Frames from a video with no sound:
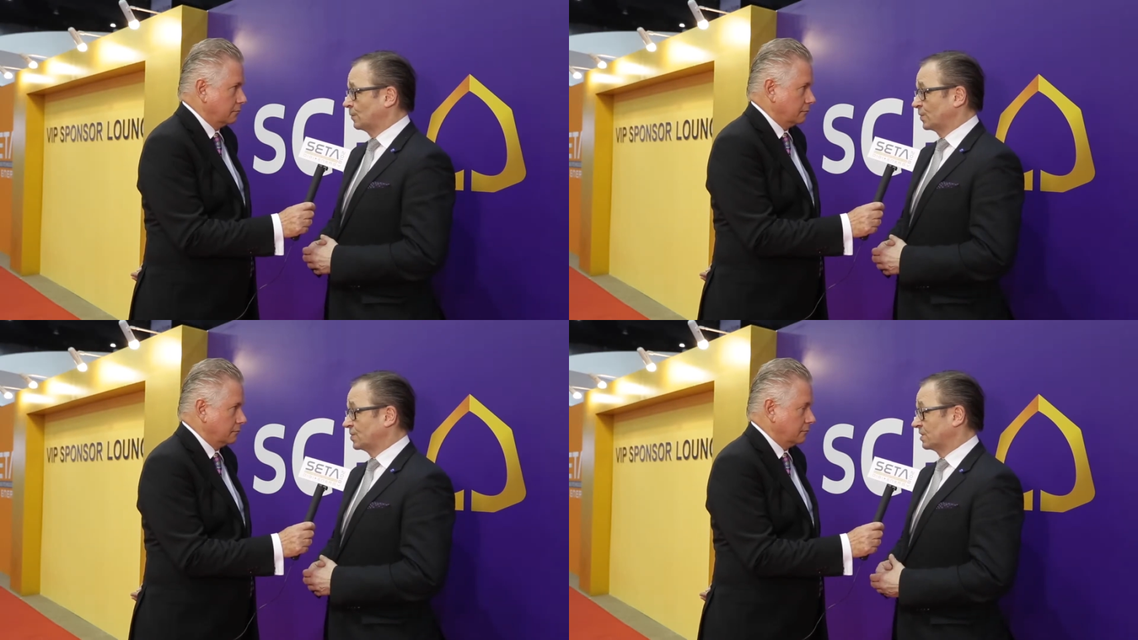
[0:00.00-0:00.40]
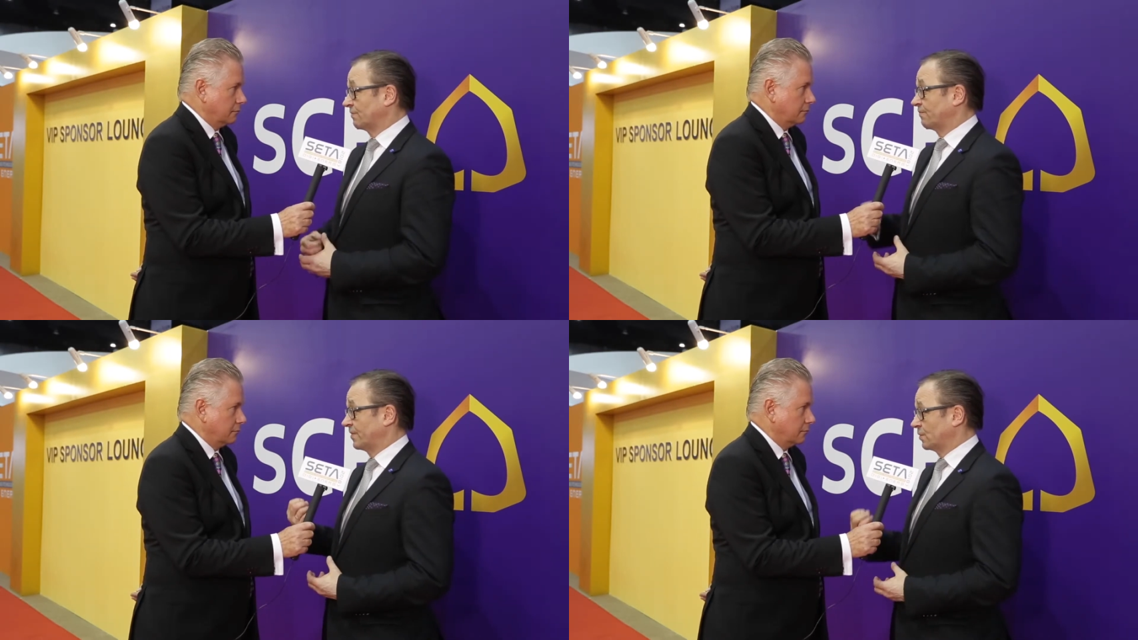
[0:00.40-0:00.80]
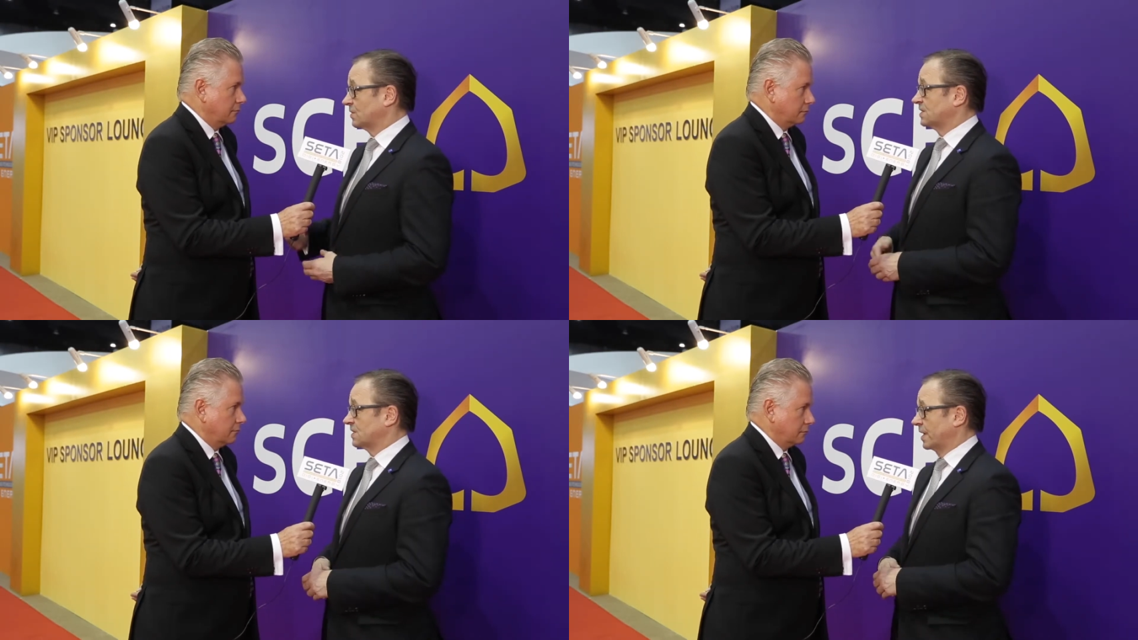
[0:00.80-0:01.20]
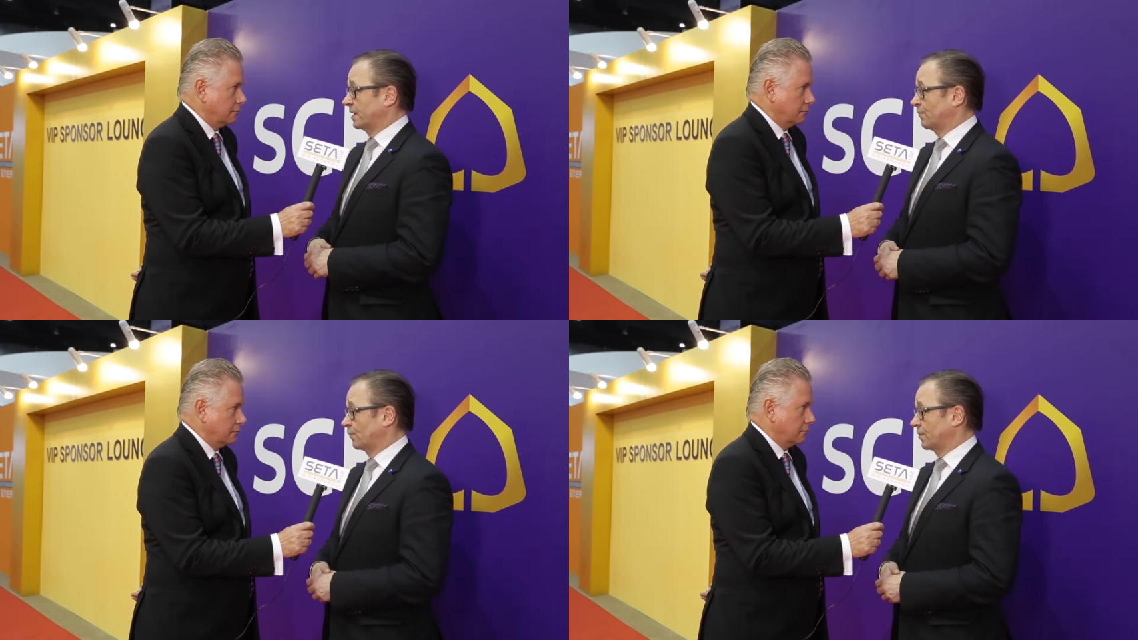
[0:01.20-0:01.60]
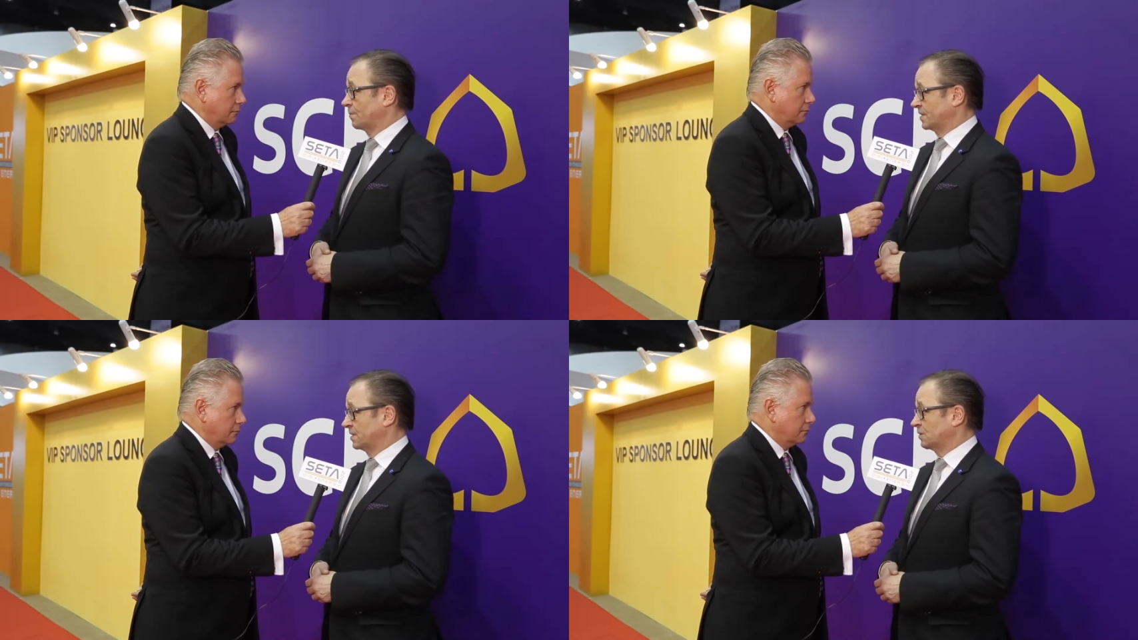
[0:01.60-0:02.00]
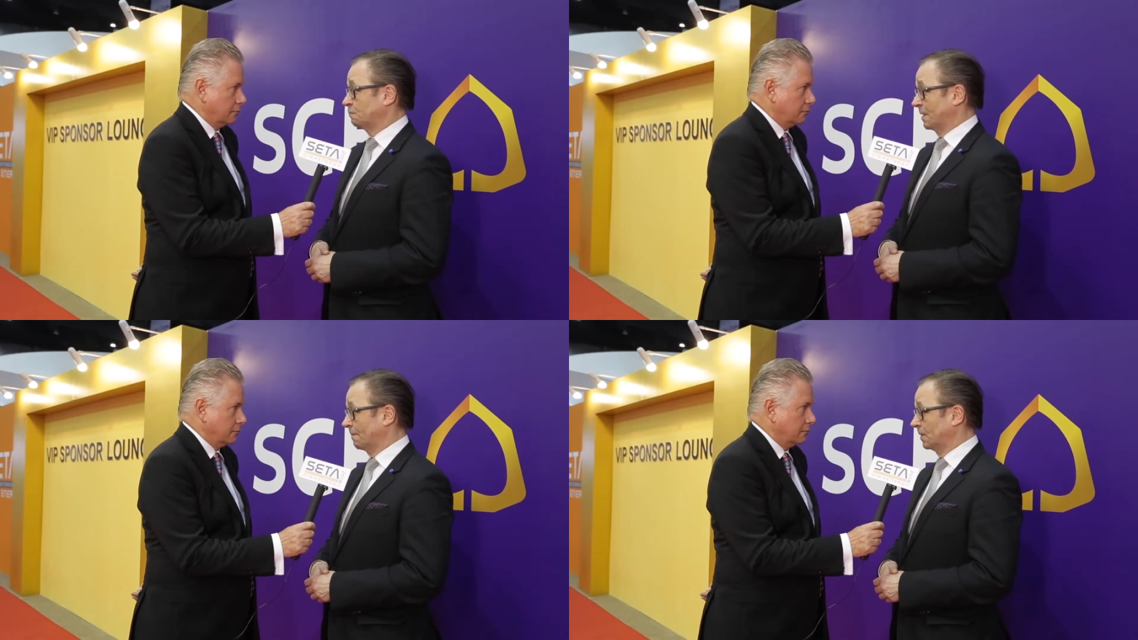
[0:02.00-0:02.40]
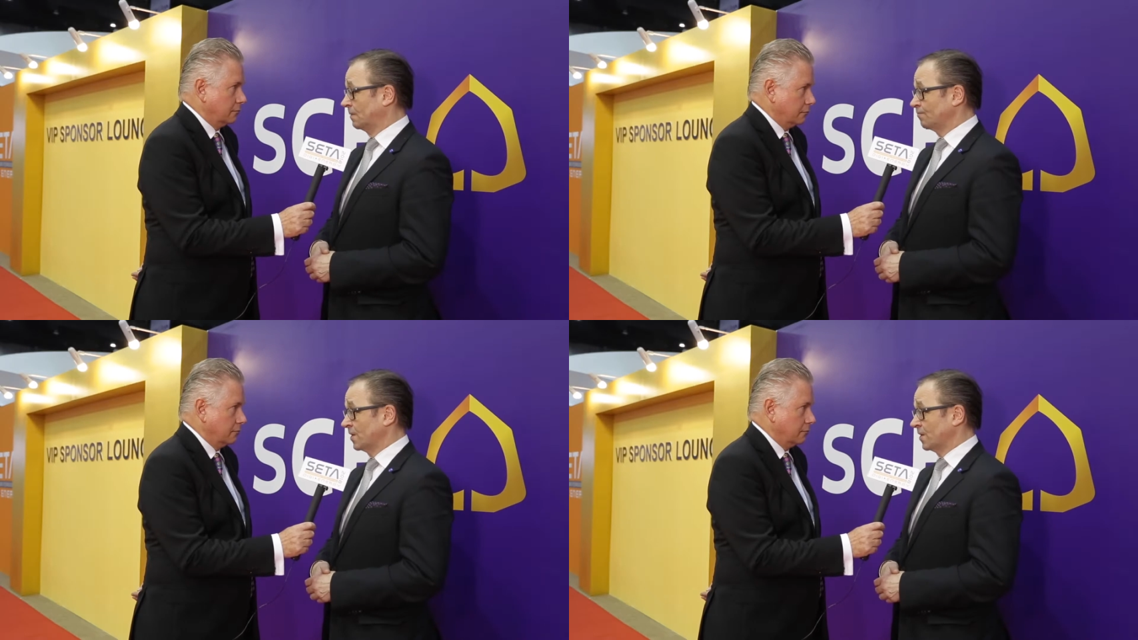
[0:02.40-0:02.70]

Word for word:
Speaker 1: which is a very good sign for the business people.